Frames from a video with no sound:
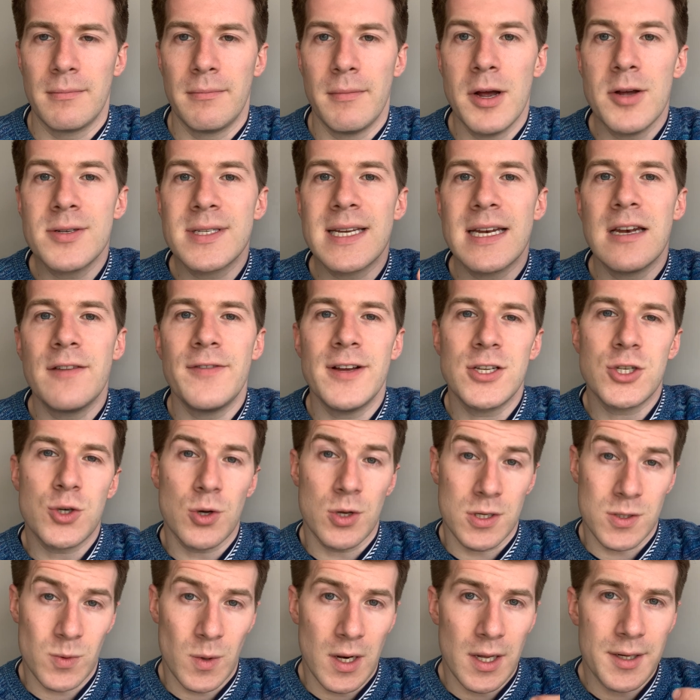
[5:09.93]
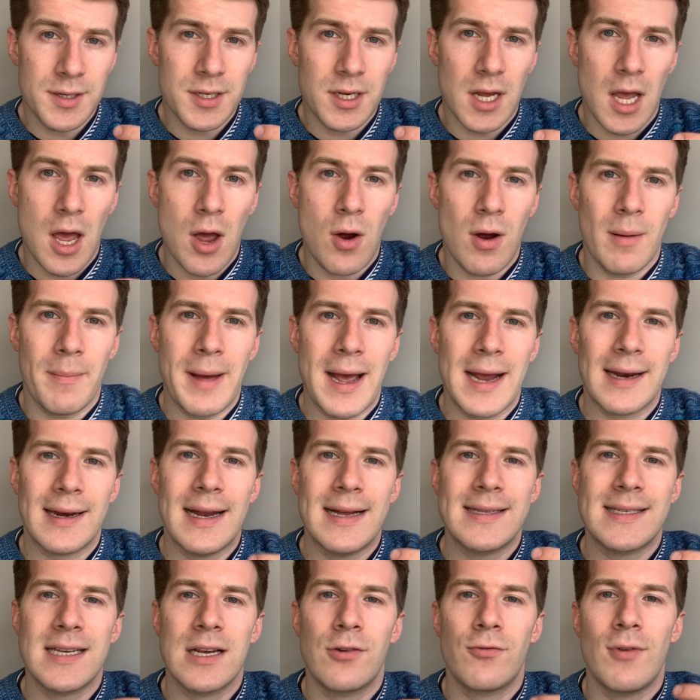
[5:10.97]
Most individuals will undergo a
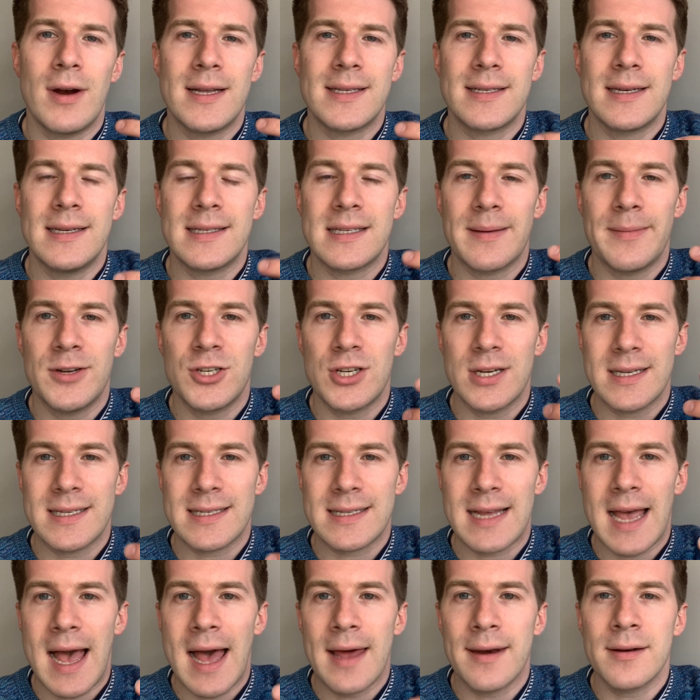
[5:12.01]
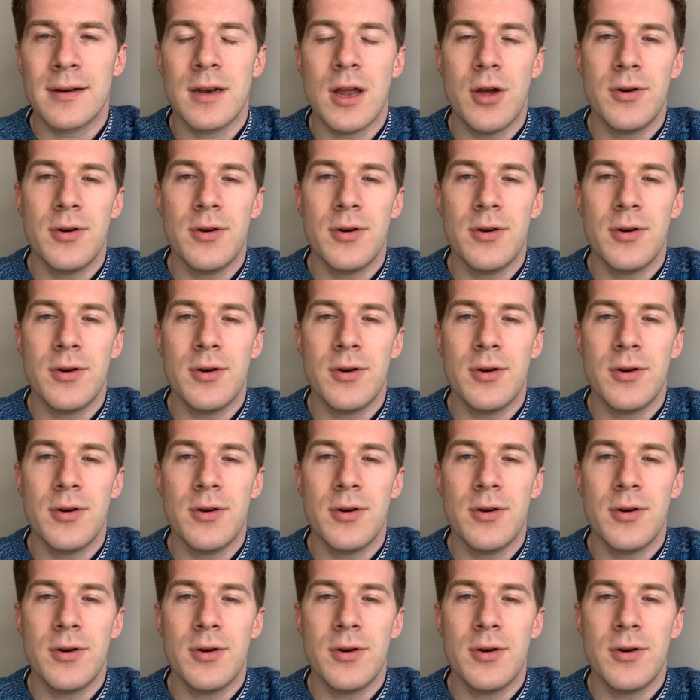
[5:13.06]
magnetic resonance imaging scan,